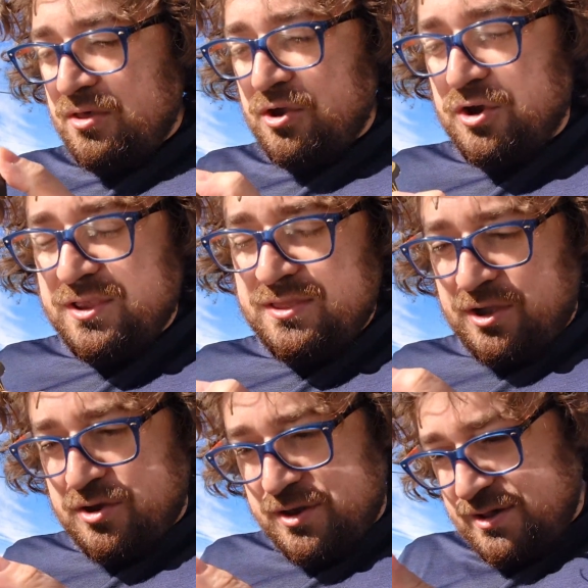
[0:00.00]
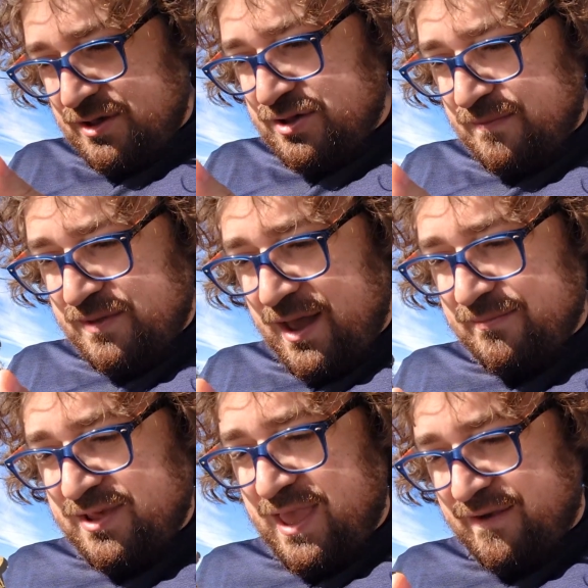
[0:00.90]
the cookies are
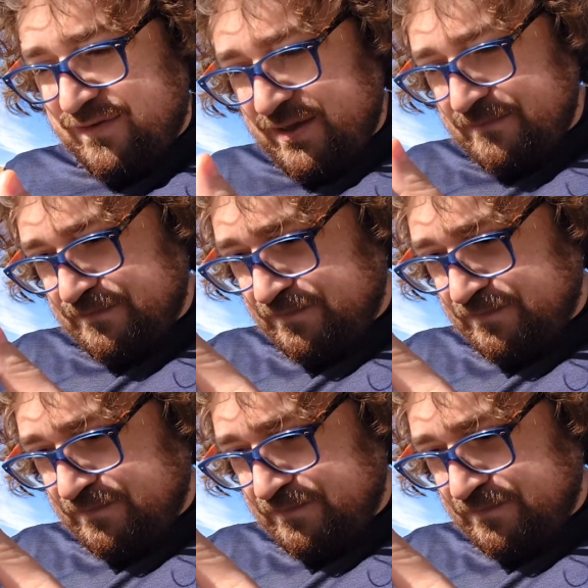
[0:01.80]
sometimes heavy,